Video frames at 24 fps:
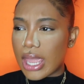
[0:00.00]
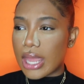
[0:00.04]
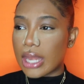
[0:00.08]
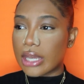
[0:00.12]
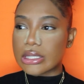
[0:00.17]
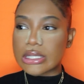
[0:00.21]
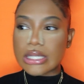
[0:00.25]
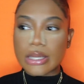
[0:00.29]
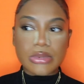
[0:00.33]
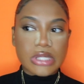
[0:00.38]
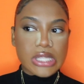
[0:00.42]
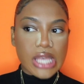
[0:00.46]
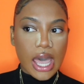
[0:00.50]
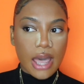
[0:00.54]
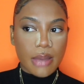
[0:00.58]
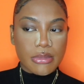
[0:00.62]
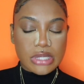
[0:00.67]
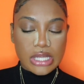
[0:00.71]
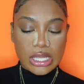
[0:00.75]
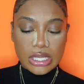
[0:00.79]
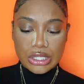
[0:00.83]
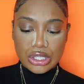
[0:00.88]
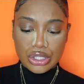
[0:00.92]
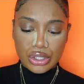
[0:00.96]
And
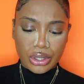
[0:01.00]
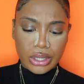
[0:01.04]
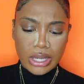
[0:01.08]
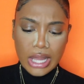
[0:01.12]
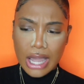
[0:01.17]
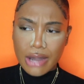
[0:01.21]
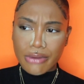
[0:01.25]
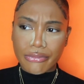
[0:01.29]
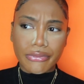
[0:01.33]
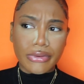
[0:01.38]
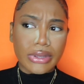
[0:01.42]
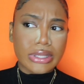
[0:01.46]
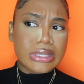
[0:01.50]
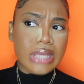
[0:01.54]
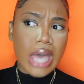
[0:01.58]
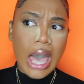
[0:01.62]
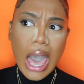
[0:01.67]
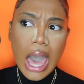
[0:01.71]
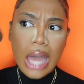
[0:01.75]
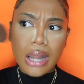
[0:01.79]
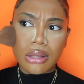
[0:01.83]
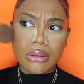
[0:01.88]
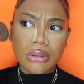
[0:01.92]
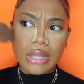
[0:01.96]
sometimes in certain outfits,
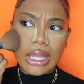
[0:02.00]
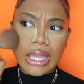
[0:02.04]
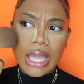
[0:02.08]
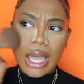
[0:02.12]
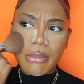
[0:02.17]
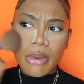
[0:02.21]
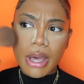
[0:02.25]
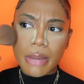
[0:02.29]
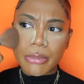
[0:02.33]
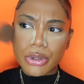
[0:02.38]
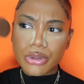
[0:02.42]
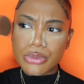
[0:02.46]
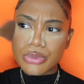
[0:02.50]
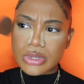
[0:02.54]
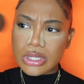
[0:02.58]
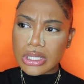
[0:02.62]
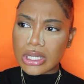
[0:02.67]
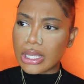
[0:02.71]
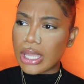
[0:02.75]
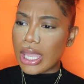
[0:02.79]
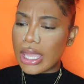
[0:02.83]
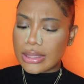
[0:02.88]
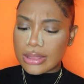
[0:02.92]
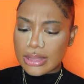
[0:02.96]
I don't like how my boobs
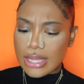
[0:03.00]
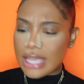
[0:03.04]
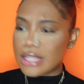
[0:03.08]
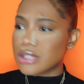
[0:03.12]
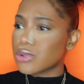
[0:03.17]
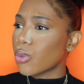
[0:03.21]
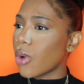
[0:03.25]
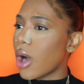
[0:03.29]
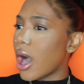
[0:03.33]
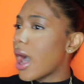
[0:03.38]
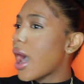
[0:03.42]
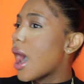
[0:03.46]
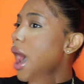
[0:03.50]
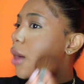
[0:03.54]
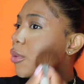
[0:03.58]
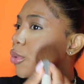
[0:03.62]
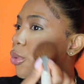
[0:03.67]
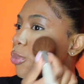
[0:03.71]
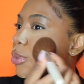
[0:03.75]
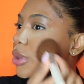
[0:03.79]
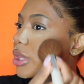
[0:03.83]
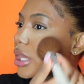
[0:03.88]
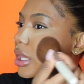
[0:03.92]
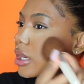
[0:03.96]
look, and that's why I
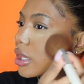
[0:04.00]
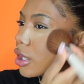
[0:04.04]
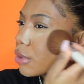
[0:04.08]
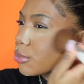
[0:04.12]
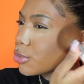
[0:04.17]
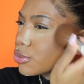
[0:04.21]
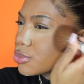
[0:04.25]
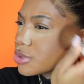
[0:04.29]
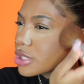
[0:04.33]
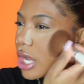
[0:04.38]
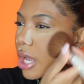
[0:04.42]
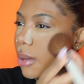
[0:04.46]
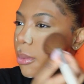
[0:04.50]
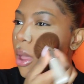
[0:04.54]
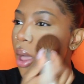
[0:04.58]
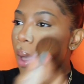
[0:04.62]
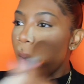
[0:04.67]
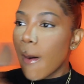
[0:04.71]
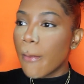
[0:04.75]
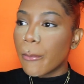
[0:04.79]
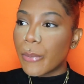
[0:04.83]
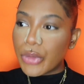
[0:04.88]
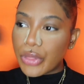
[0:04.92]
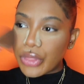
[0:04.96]
will be getting a boob job.
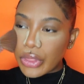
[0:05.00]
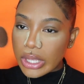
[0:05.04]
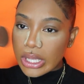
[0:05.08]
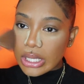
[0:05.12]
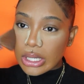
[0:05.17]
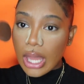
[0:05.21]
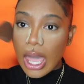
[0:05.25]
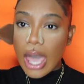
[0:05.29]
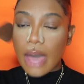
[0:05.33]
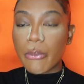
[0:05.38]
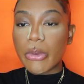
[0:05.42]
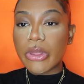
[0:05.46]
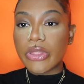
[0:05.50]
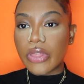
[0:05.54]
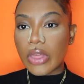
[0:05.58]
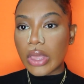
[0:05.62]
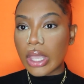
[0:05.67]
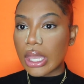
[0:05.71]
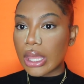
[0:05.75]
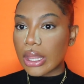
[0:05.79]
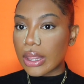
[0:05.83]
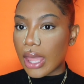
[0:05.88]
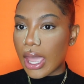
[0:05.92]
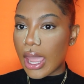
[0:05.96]
But then I'd be
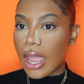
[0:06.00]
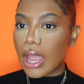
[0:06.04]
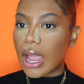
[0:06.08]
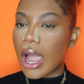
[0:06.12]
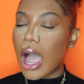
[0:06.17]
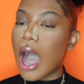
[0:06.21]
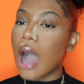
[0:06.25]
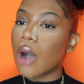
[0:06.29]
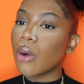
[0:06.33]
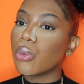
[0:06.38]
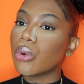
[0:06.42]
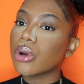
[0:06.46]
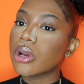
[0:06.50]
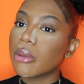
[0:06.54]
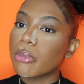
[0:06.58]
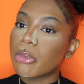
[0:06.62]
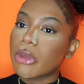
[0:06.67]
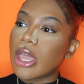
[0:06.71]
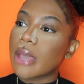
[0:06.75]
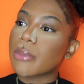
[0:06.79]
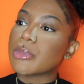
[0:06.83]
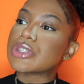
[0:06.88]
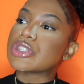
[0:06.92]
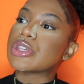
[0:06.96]
thinking like, I want to
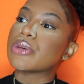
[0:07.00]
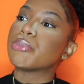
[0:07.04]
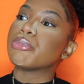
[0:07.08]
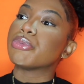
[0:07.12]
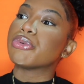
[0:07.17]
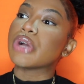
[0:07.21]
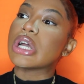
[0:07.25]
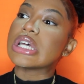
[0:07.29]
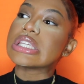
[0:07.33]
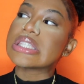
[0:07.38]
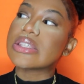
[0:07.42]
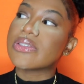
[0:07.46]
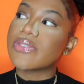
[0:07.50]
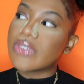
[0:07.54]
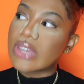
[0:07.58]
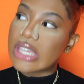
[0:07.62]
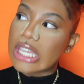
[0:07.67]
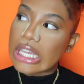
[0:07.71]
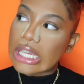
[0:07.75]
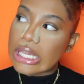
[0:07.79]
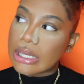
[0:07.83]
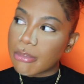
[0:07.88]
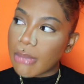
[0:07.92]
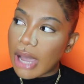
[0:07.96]
be able to
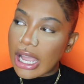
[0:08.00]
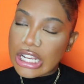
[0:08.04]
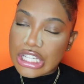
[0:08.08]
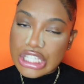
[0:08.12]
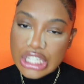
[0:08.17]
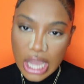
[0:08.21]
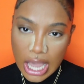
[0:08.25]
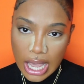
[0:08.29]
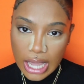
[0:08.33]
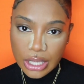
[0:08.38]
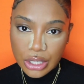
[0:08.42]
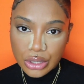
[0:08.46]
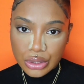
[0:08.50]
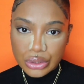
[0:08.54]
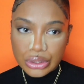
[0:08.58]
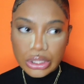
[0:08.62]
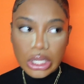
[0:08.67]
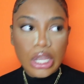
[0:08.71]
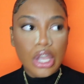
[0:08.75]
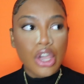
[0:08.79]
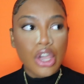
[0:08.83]
breastfeed my child.